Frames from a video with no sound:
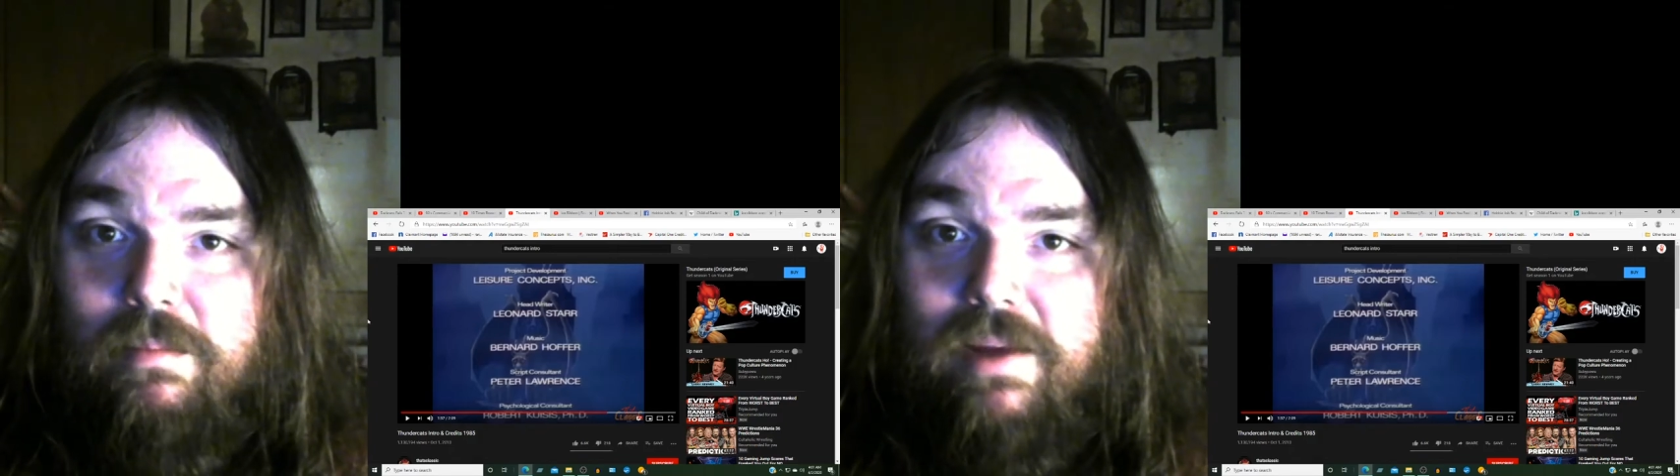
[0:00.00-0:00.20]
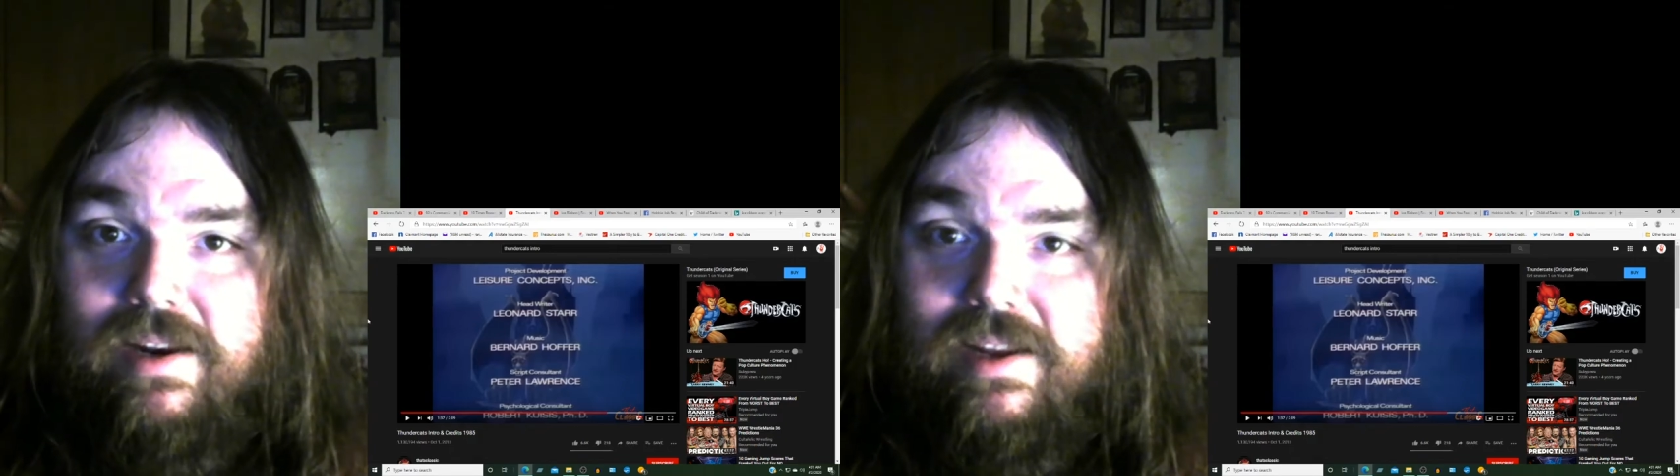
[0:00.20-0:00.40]

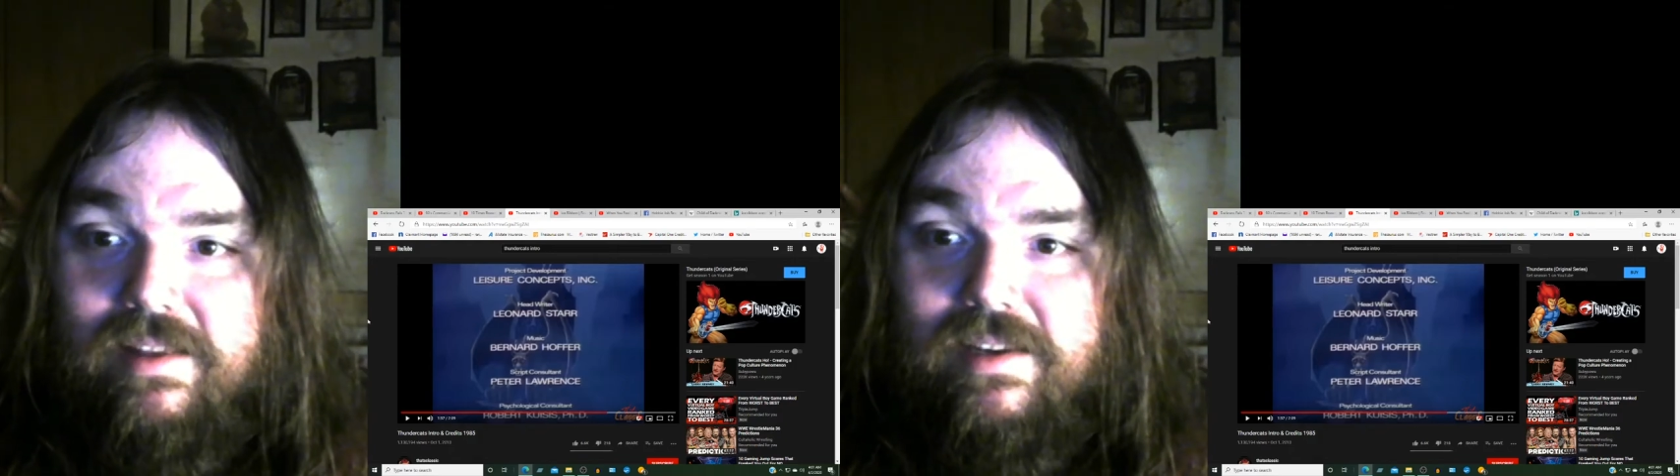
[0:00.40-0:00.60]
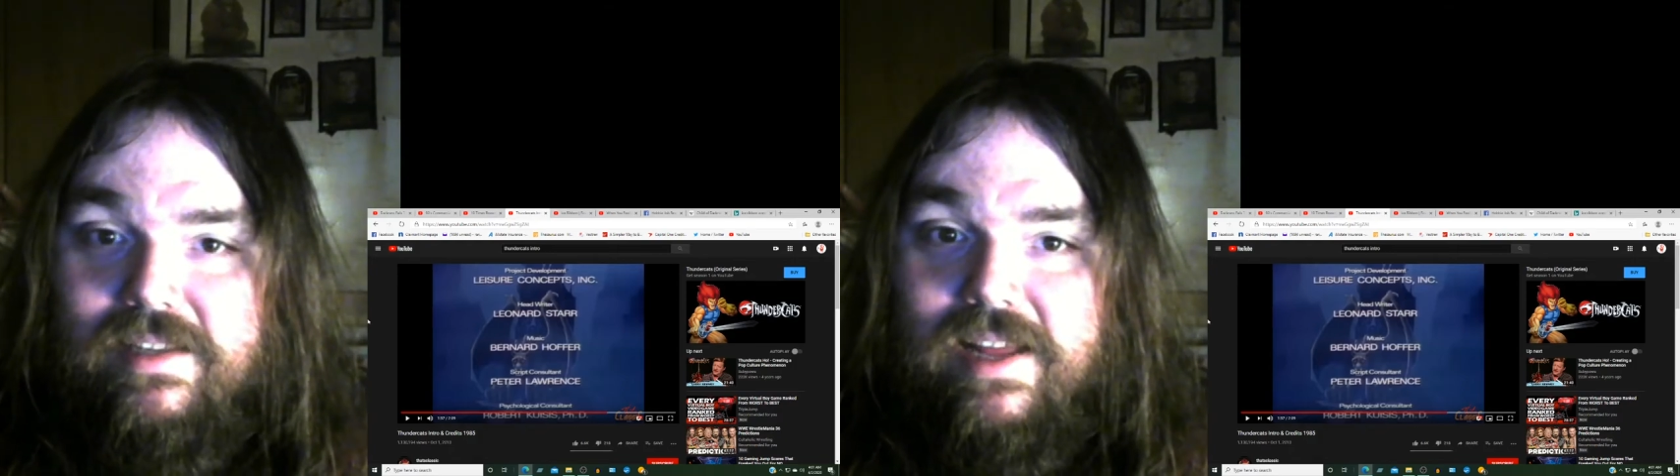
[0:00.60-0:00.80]
about
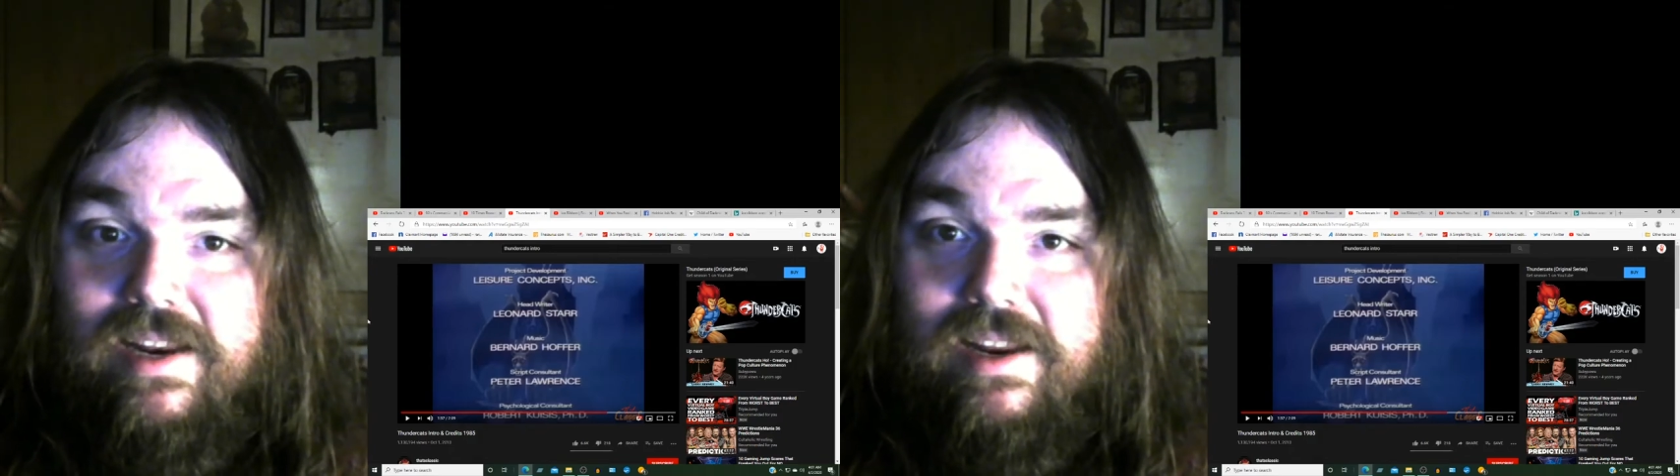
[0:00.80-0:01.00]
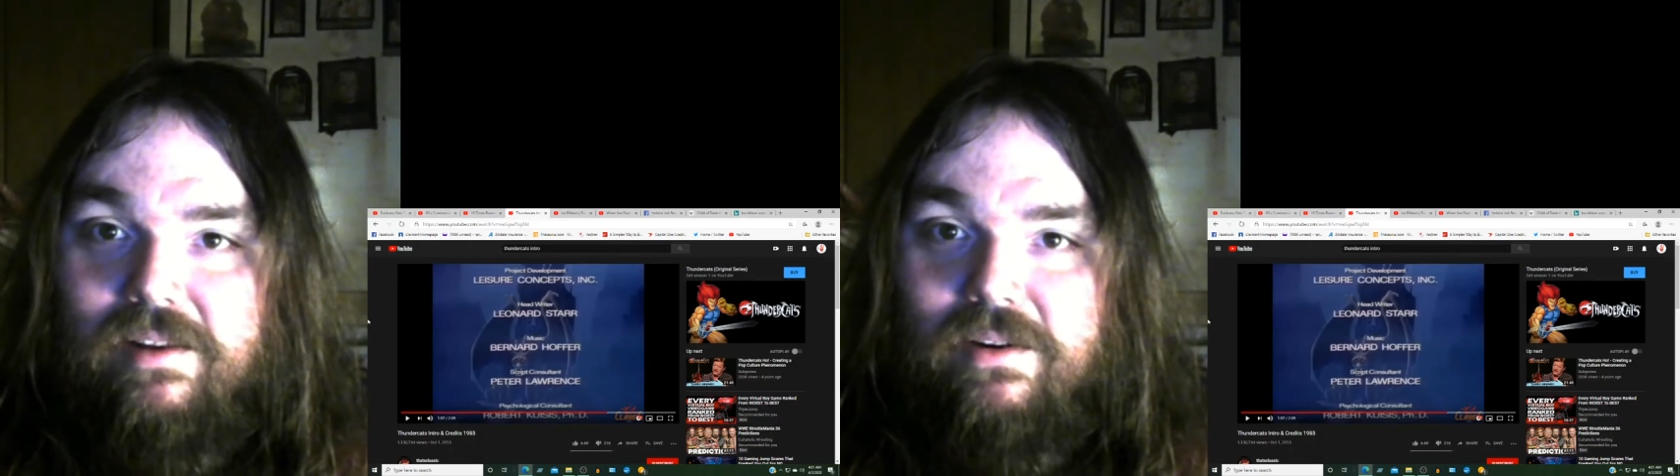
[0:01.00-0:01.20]
death and this, that,
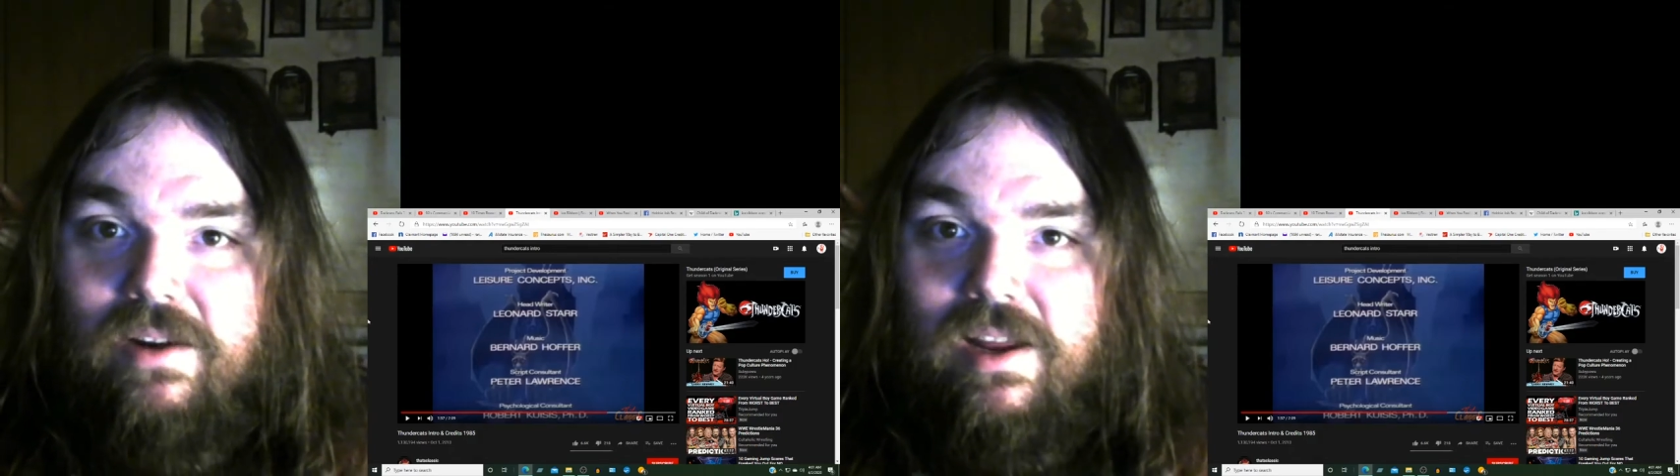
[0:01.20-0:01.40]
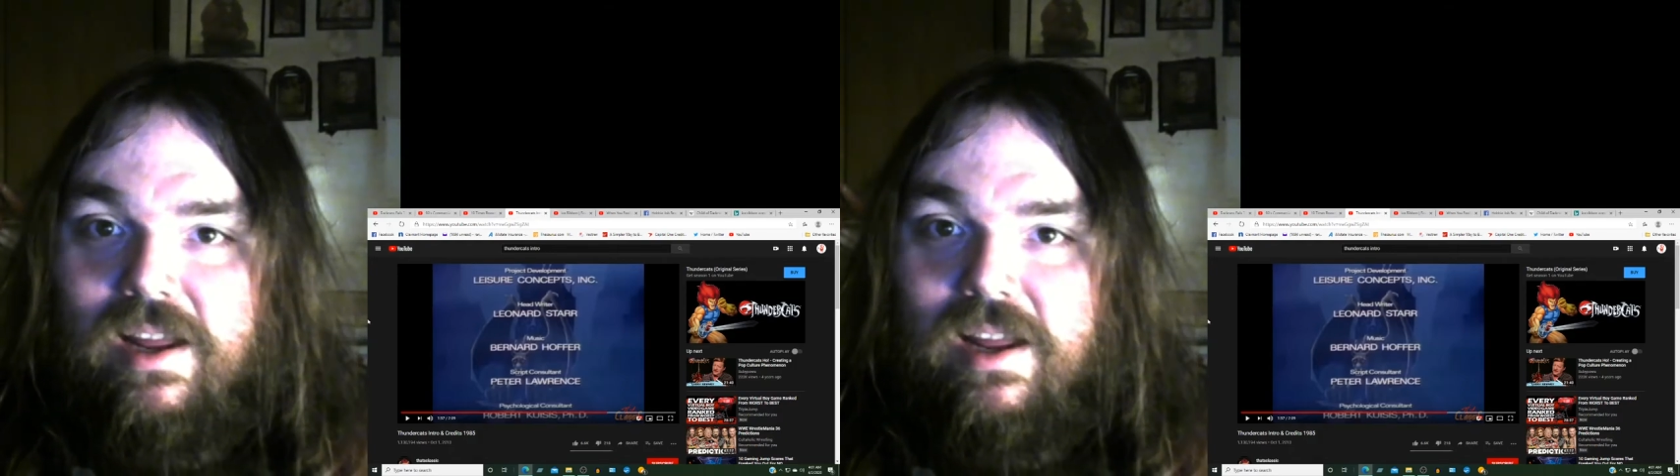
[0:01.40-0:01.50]
and the other,